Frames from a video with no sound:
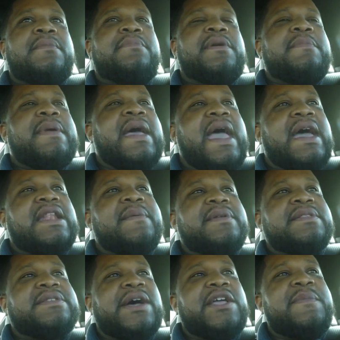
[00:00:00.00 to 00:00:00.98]
But man, let
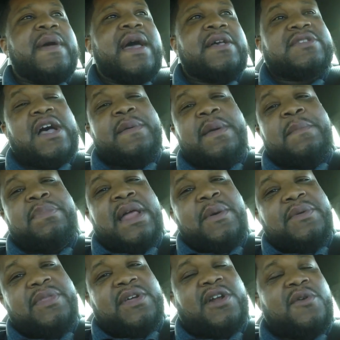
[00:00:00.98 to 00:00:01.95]
me tell you, man, so I've been
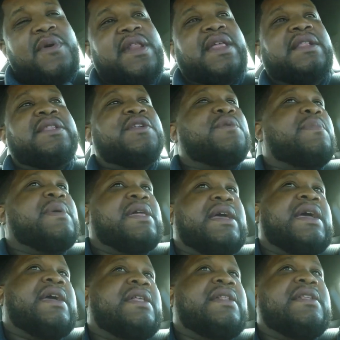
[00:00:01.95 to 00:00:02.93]
playing with it already a little bit,
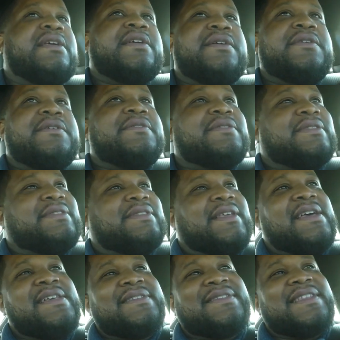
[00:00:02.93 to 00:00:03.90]

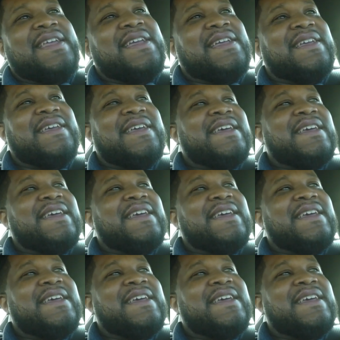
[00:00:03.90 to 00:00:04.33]
and this thing